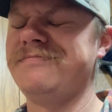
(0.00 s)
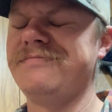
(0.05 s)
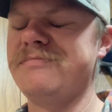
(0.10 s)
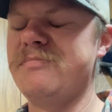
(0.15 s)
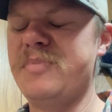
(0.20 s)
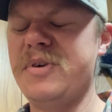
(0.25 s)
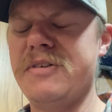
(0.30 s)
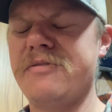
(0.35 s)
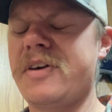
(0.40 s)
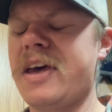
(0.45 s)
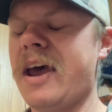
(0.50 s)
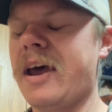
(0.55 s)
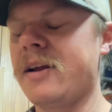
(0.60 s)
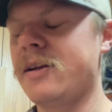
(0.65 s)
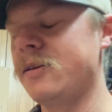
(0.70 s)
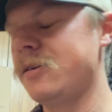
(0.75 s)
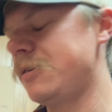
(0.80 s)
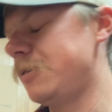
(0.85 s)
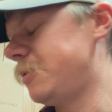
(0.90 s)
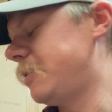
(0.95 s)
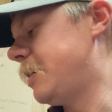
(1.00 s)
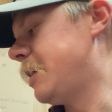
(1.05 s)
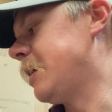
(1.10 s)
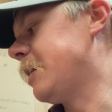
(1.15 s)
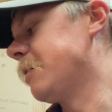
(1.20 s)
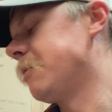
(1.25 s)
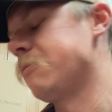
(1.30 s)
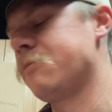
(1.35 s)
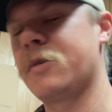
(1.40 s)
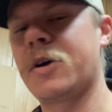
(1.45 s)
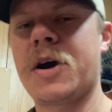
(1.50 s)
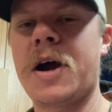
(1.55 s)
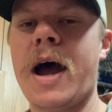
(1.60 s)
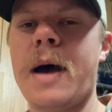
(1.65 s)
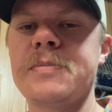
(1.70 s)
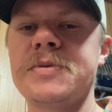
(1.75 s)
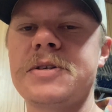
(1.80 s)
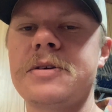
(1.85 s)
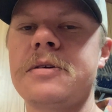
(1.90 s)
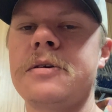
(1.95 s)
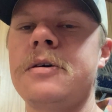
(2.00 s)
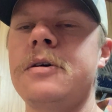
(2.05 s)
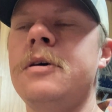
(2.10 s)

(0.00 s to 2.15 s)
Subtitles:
beef, cattle, and crops.